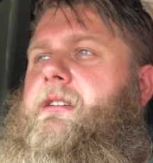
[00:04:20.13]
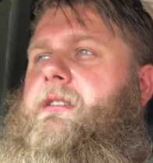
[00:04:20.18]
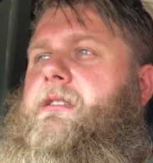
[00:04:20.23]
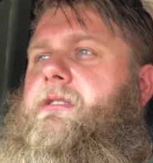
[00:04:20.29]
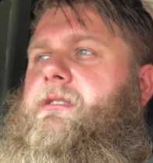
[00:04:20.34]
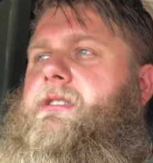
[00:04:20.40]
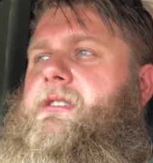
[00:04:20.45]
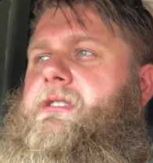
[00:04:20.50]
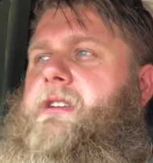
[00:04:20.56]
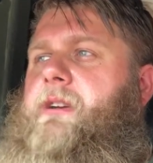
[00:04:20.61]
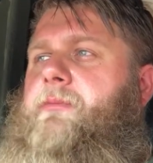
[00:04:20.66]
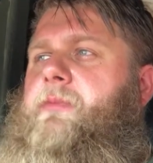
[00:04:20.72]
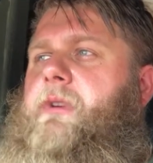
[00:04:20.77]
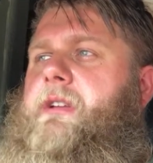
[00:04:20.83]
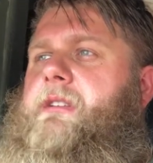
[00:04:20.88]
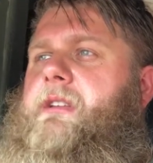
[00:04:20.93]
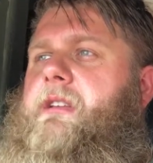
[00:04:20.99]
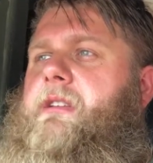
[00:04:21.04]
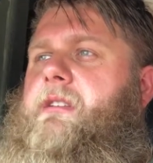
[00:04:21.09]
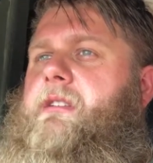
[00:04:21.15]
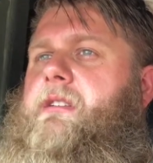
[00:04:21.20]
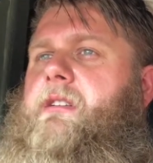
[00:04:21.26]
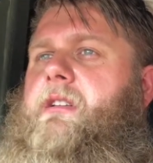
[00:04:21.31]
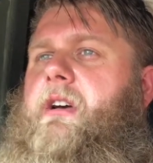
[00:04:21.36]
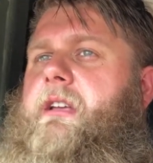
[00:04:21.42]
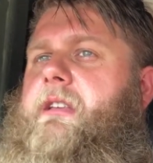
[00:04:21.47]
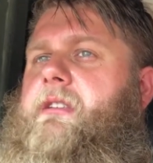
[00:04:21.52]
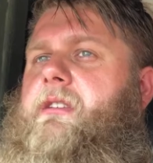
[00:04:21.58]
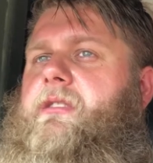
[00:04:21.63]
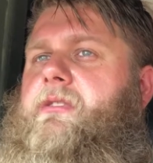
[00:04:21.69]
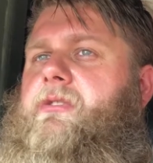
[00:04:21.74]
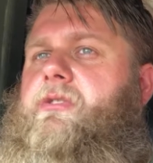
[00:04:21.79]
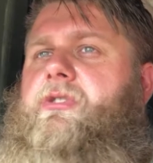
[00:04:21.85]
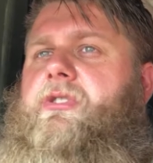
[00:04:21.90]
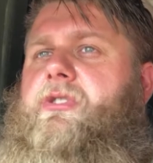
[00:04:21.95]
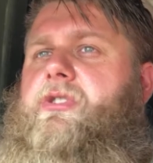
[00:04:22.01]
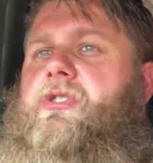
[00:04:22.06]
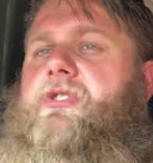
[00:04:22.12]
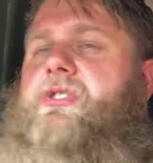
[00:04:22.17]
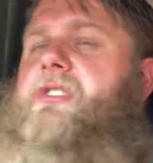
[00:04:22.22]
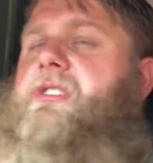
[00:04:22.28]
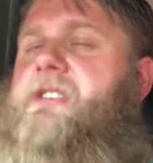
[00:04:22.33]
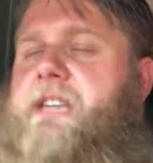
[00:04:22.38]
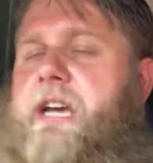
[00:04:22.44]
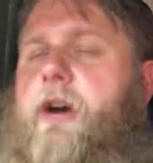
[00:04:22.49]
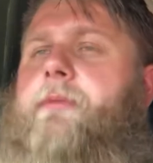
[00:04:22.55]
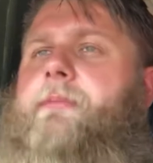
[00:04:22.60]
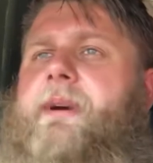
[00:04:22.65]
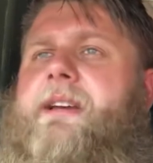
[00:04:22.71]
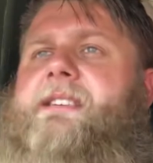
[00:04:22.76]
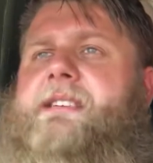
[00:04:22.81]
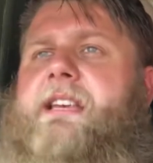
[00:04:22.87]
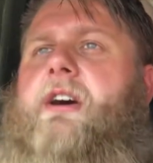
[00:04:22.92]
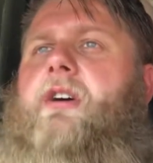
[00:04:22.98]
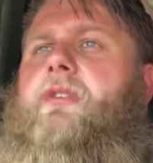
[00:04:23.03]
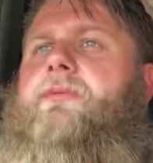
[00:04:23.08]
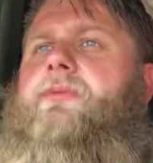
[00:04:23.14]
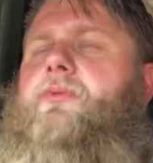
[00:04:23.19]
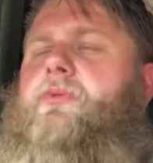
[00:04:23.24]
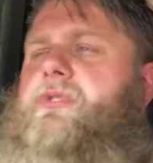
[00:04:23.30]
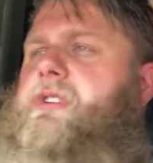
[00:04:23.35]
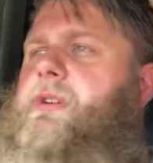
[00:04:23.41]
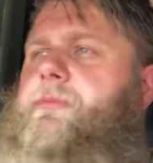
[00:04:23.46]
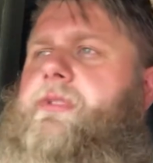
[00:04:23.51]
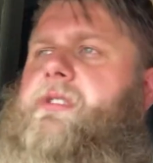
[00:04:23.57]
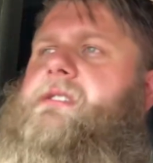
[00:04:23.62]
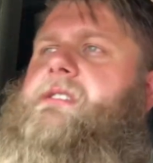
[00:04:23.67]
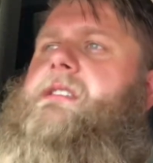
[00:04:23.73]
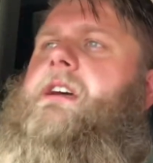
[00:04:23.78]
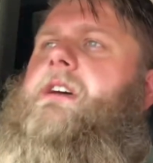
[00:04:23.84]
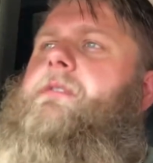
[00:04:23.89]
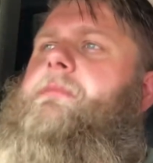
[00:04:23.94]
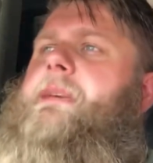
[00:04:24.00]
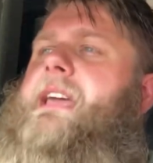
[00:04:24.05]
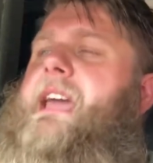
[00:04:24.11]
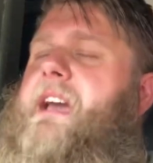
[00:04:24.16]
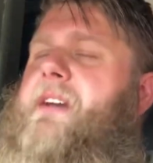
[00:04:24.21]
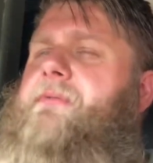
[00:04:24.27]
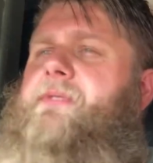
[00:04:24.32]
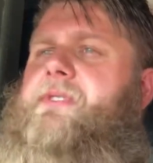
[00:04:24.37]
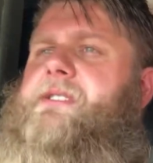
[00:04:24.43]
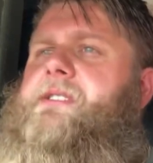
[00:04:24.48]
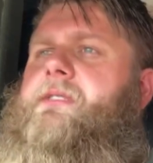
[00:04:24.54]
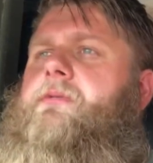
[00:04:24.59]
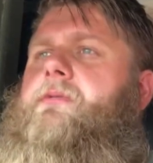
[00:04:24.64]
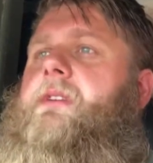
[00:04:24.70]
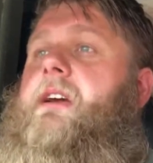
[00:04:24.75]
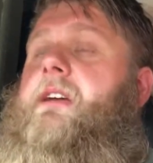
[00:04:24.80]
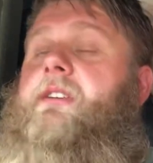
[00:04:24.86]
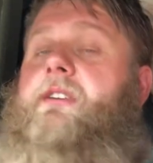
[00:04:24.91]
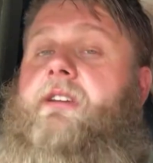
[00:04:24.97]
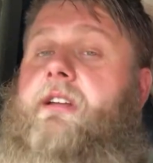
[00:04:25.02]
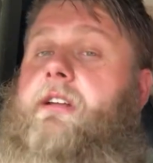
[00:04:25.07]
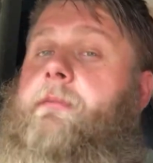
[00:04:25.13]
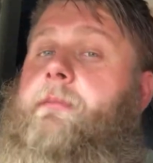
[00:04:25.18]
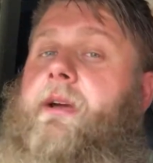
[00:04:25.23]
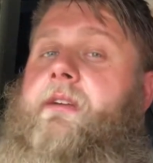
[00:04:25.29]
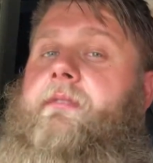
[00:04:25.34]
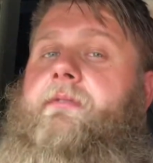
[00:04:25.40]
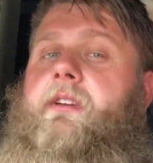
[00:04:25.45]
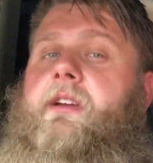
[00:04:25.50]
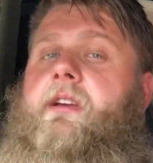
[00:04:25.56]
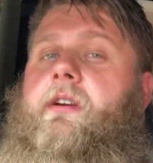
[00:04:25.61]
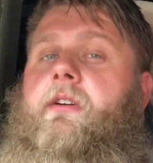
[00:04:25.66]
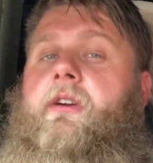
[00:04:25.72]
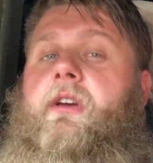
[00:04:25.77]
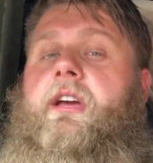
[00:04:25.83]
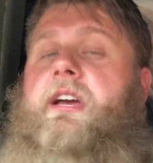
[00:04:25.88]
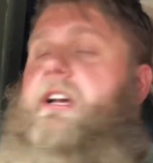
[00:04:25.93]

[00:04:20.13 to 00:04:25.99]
to someone, like, just to tell myself or someone to tell me every single day you need to make a video.